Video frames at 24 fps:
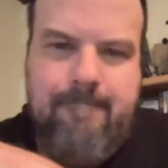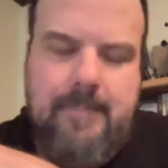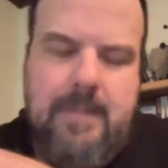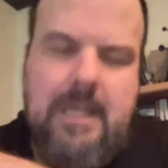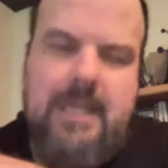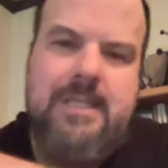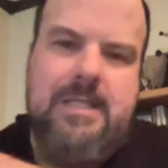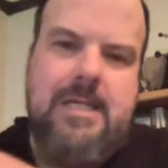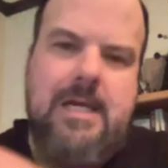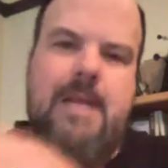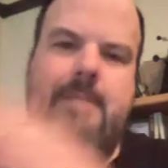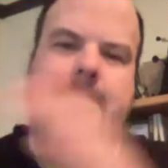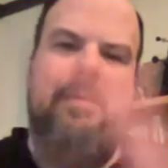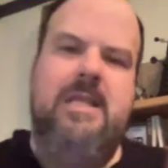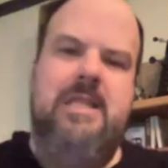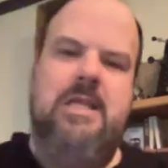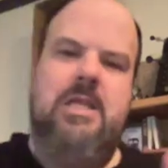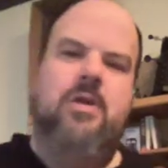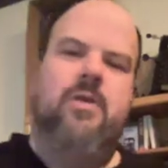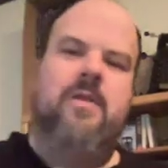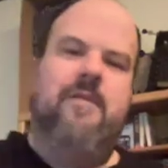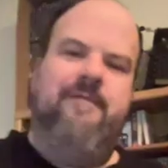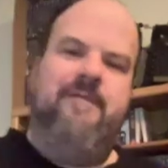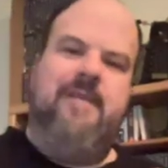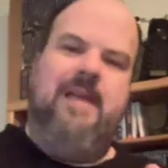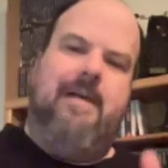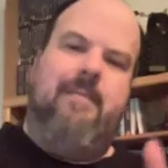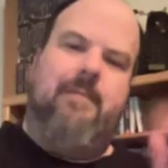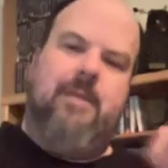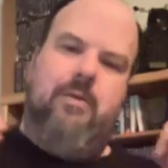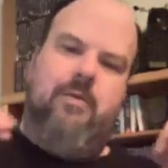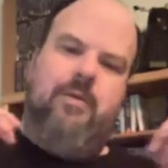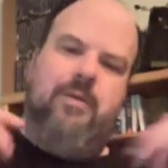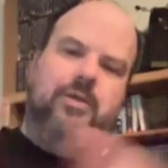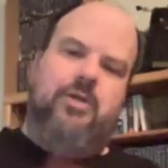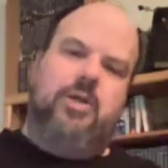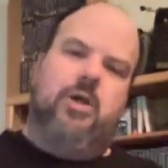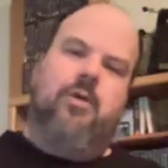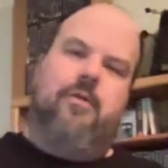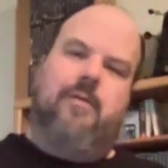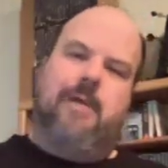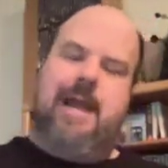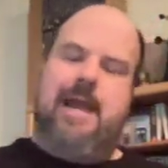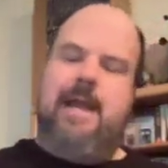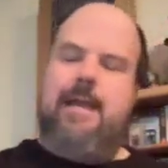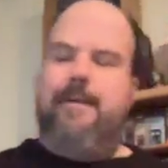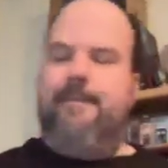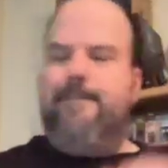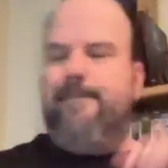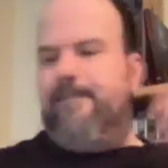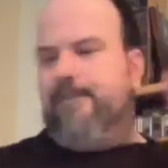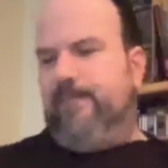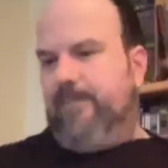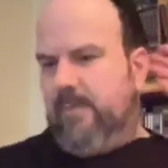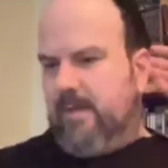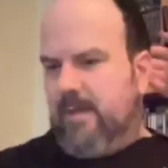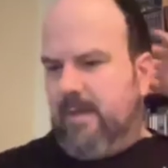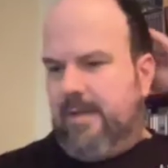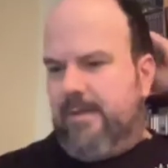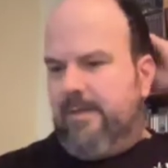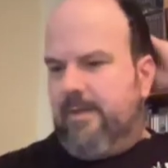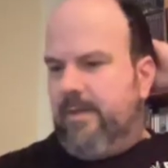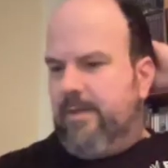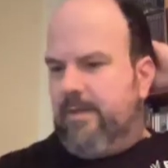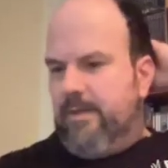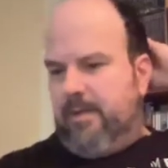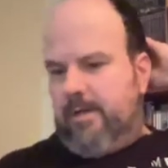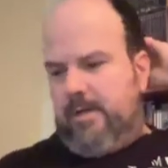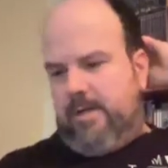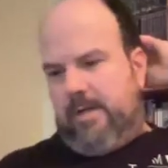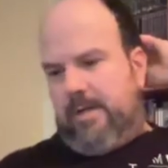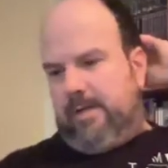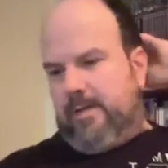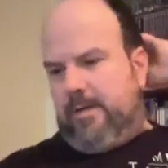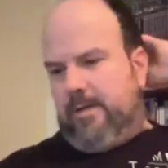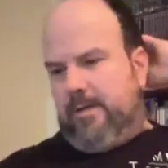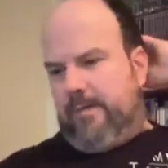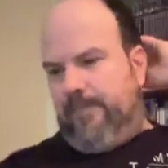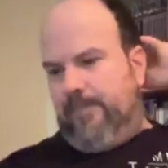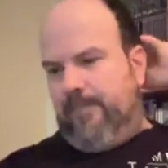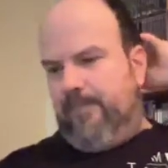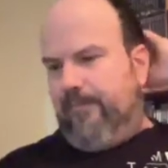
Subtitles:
It's going to be the Unit family with Jo Grant and the third Doctor,